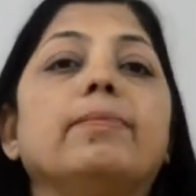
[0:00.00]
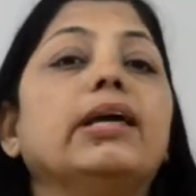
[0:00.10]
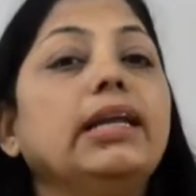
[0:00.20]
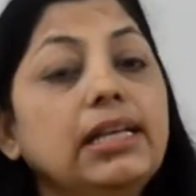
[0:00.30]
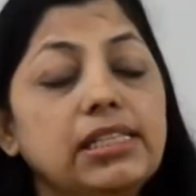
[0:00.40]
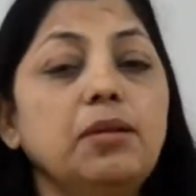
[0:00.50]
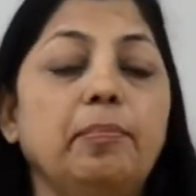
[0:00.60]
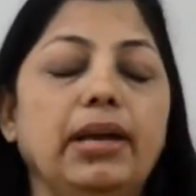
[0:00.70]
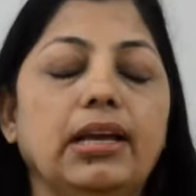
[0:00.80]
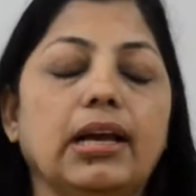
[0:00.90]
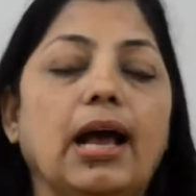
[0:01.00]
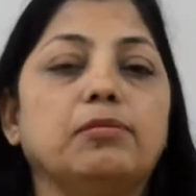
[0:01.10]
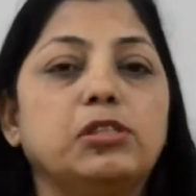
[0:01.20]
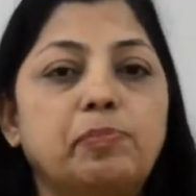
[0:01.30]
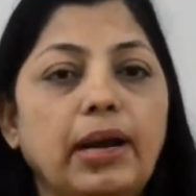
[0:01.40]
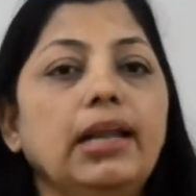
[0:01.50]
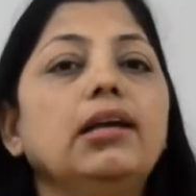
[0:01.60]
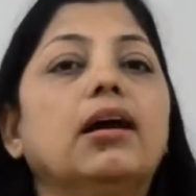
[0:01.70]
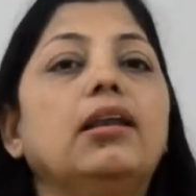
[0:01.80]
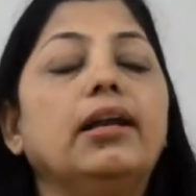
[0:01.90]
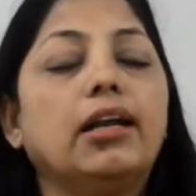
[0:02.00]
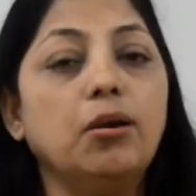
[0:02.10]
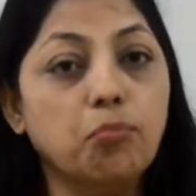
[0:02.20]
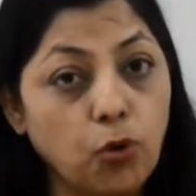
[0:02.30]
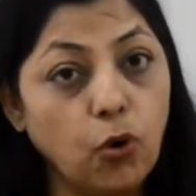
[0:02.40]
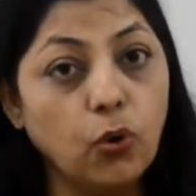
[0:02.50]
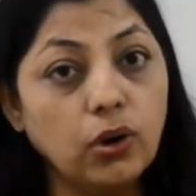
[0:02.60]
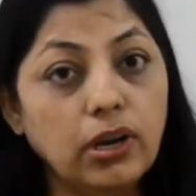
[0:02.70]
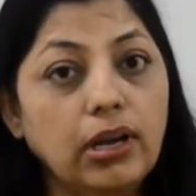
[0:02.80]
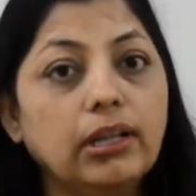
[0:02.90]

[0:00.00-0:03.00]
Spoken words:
The reason being, I'm spending a little more